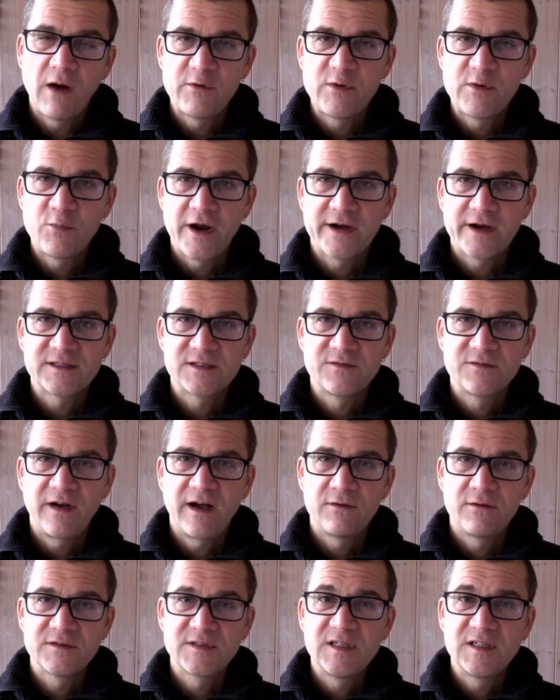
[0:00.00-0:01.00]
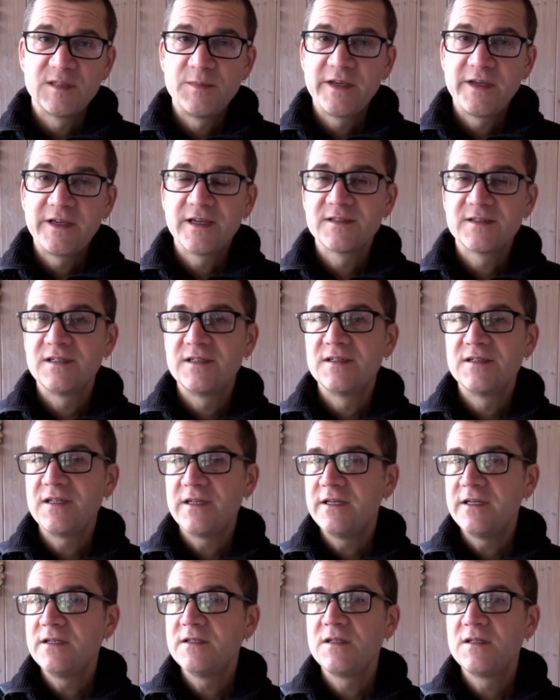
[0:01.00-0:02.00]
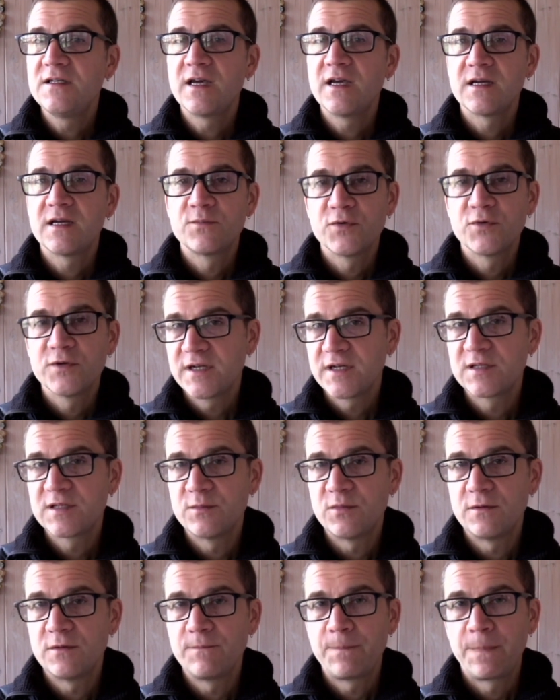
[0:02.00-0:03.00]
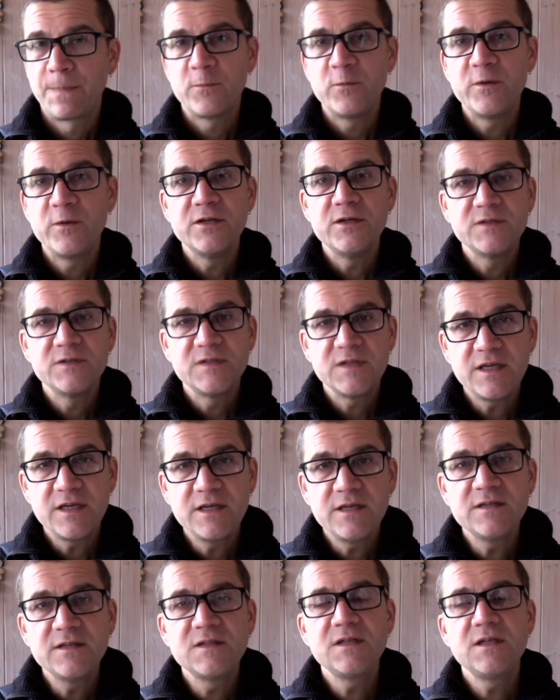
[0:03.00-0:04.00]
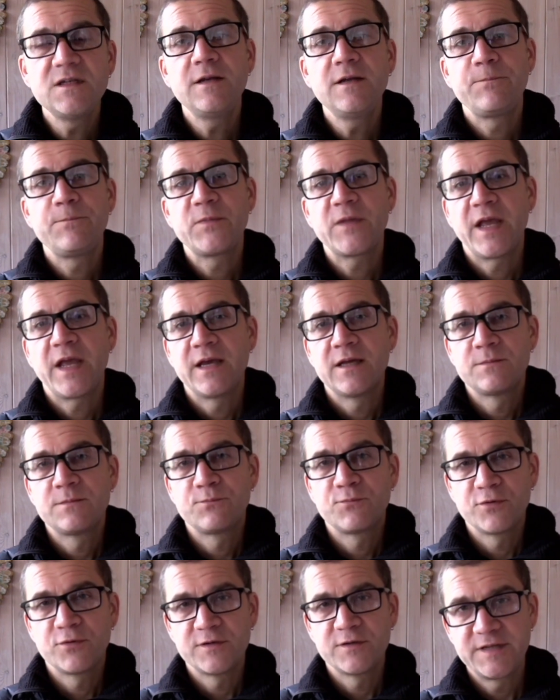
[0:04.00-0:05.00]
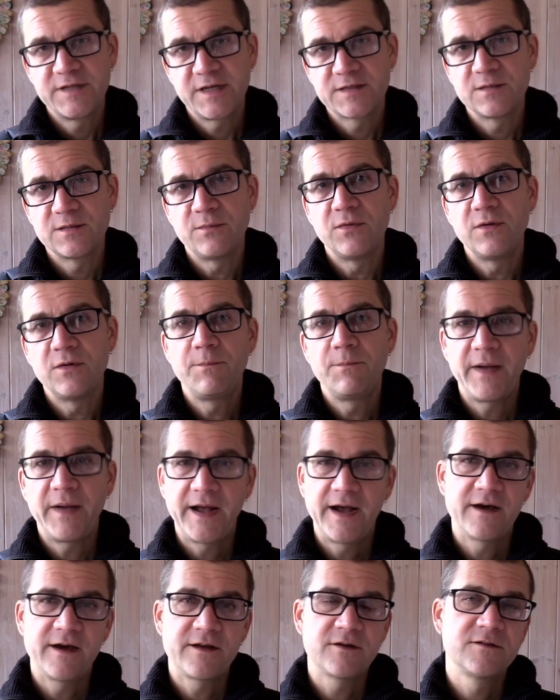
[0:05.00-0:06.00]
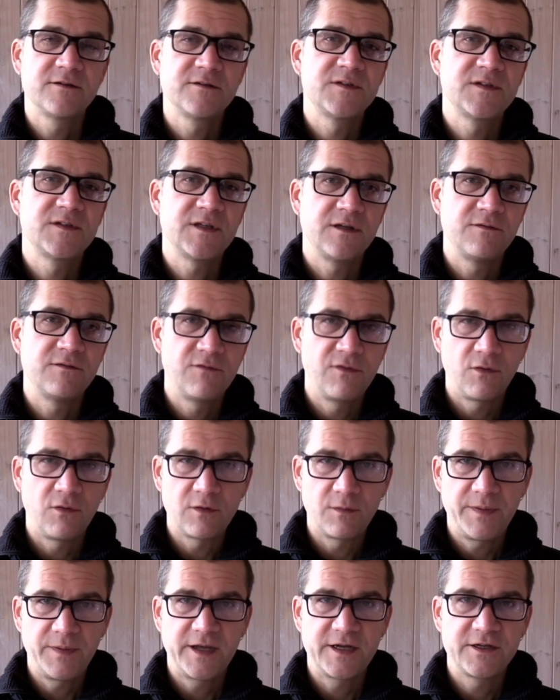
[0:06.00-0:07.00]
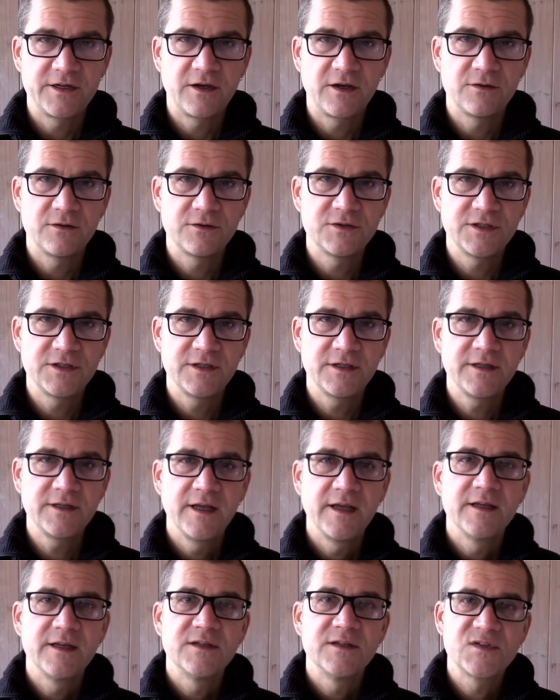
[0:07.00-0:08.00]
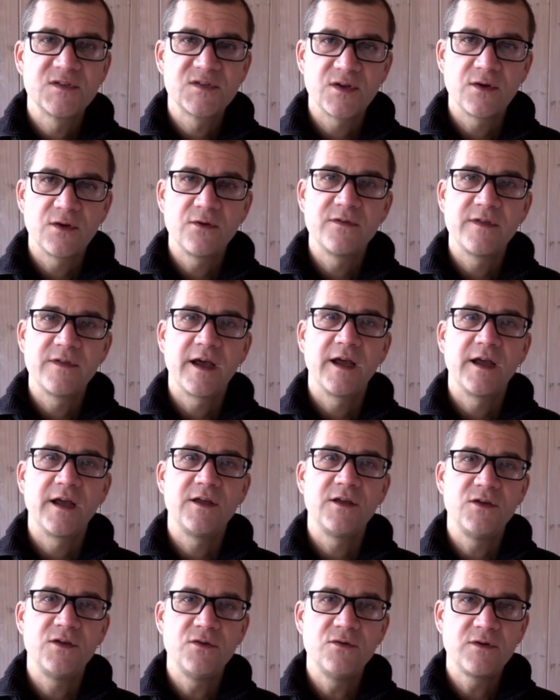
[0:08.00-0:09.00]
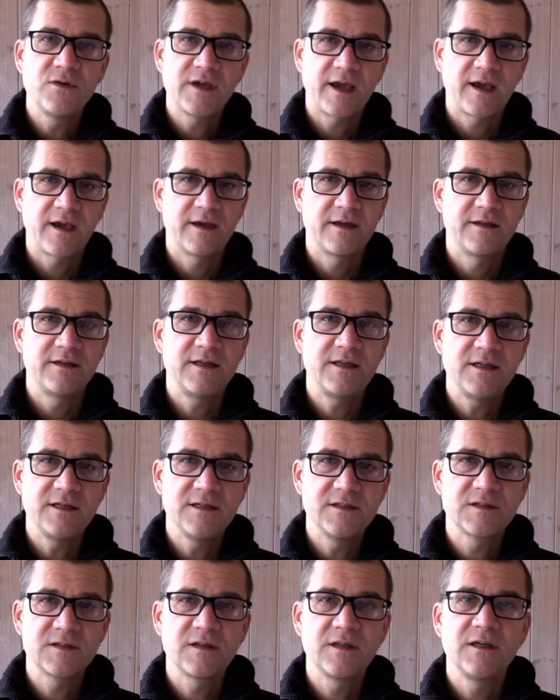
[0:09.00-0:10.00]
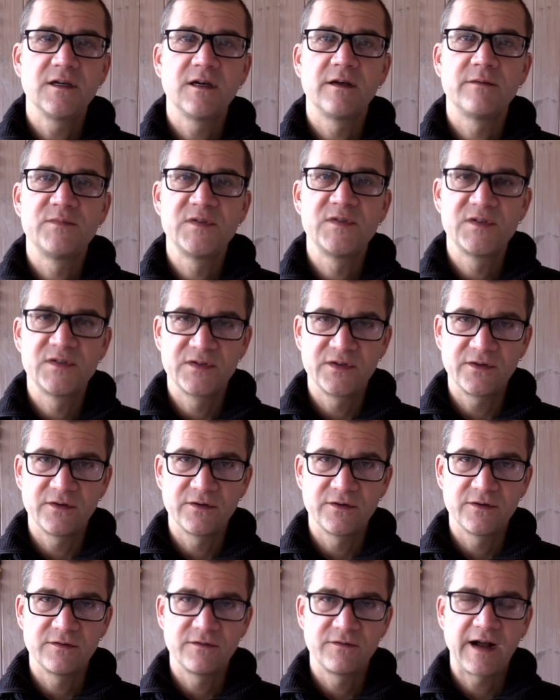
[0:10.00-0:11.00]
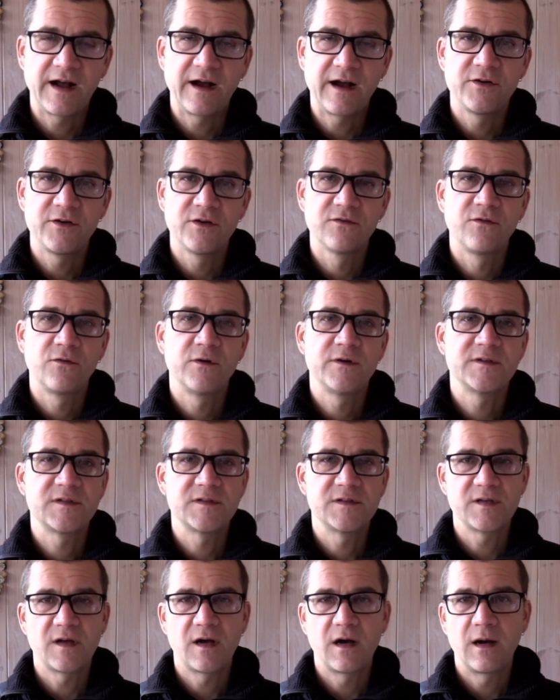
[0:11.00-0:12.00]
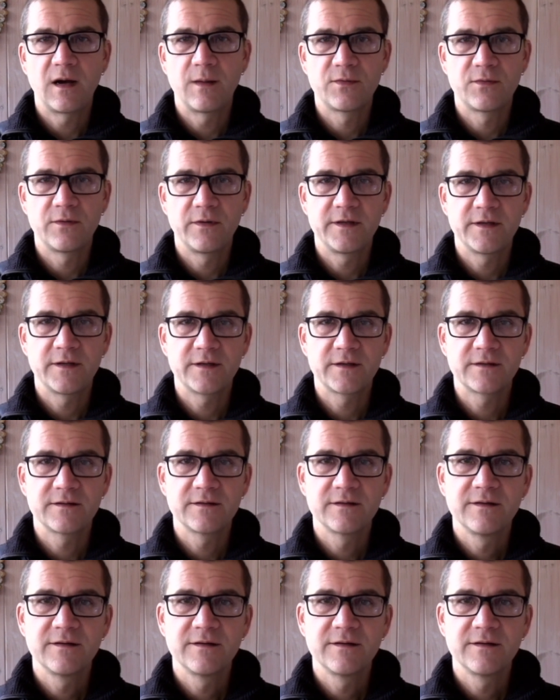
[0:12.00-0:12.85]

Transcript: we practice vowels, it is because it is easy and predictable. We use easy and predictable patterns in vocal pedagogy so that you can easily observe how your voice is operating.